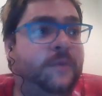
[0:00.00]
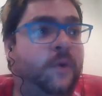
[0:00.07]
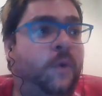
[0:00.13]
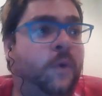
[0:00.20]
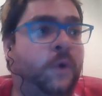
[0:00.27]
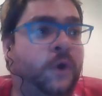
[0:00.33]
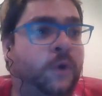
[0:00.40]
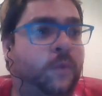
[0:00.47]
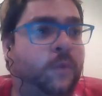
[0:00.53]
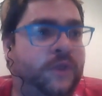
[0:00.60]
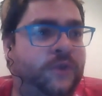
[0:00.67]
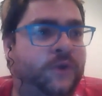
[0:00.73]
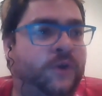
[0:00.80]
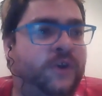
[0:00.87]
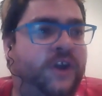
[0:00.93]
or
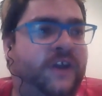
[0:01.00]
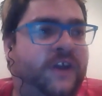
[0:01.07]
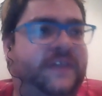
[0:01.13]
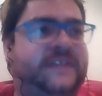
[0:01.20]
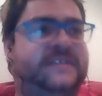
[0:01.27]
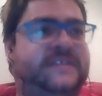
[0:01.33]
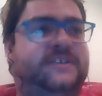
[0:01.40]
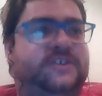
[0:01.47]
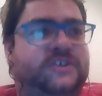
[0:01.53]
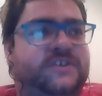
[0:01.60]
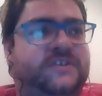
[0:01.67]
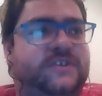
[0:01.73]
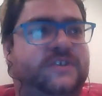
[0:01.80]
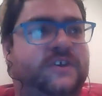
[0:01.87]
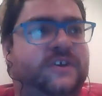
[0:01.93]
whether or not that's
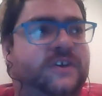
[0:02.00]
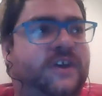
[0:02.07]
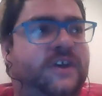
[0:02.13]
just the